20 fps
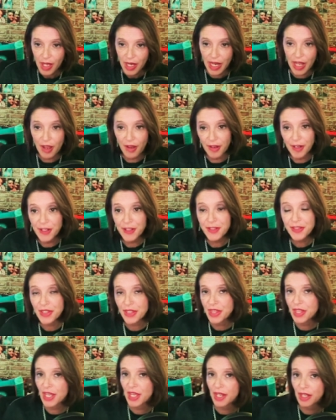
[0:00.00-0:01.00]
Now, here's
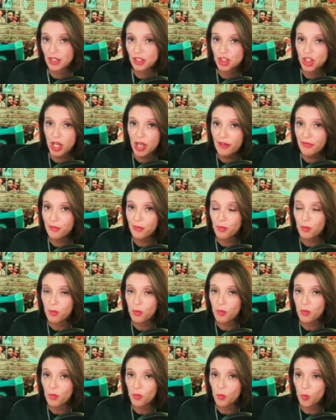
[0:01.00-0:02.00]
the thing Jeff
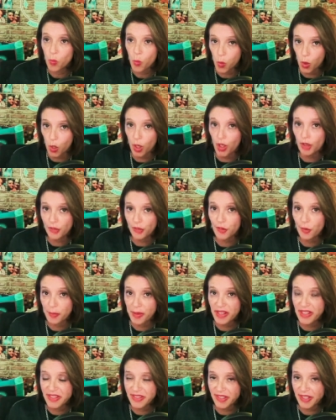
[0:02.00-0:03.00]
worked for
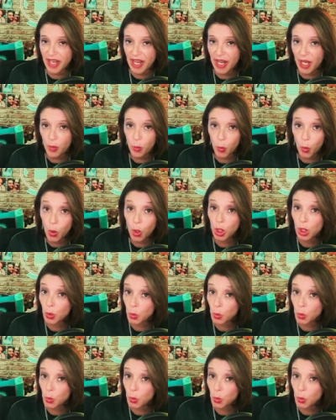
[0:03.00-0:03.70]
BCI and wore a